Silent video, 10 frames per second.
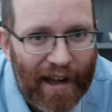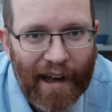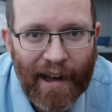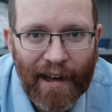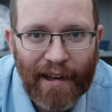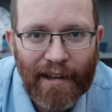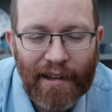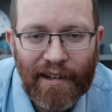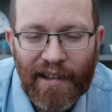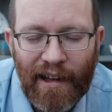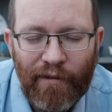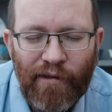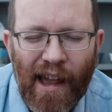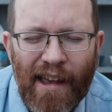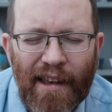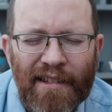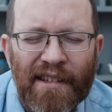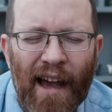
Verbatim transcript: And it is